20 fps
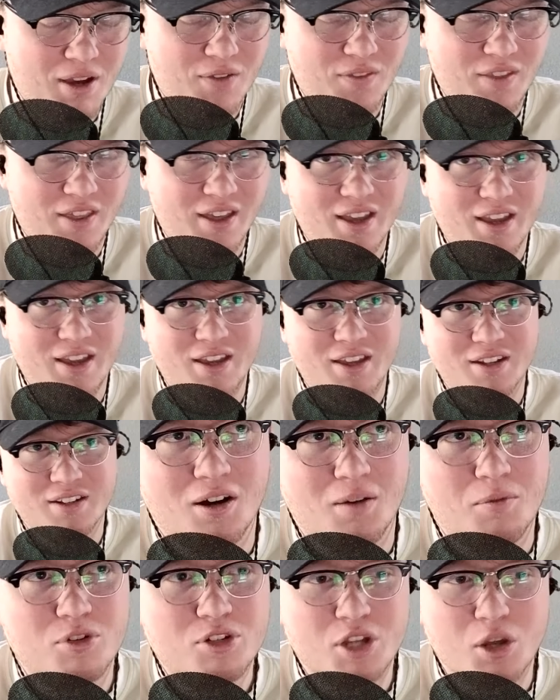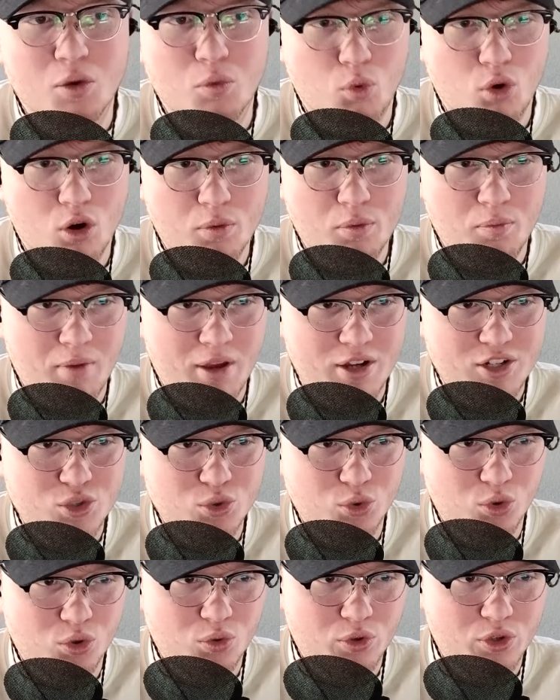and then there's like a warp mesh
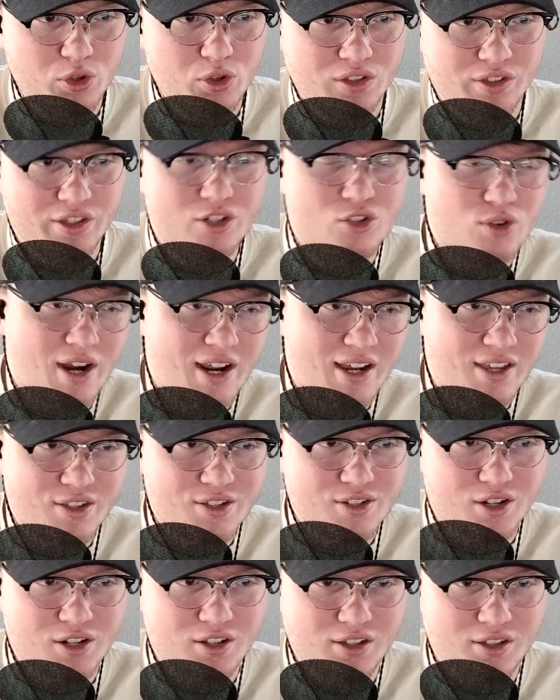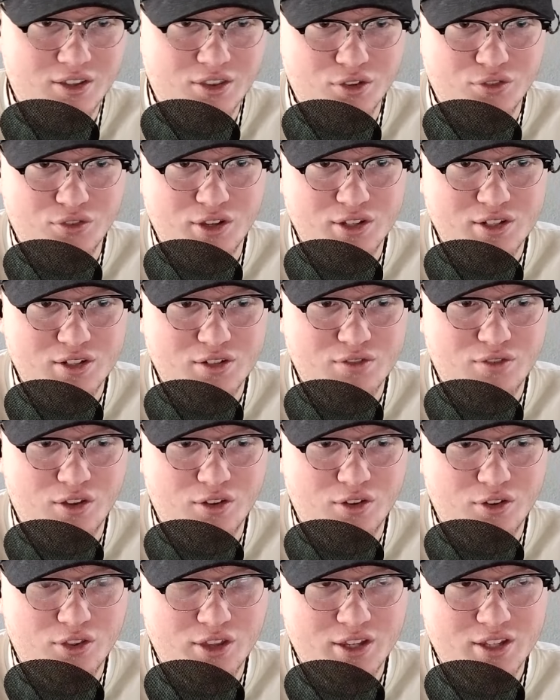tool where you can like drag things onto like the faces of
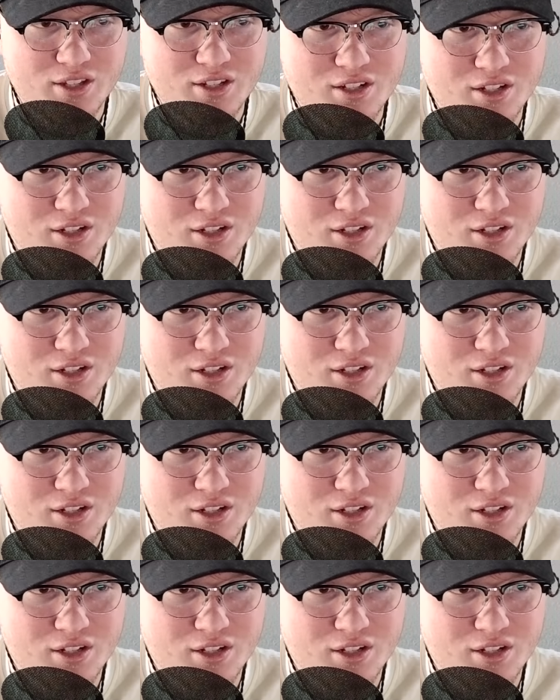other things,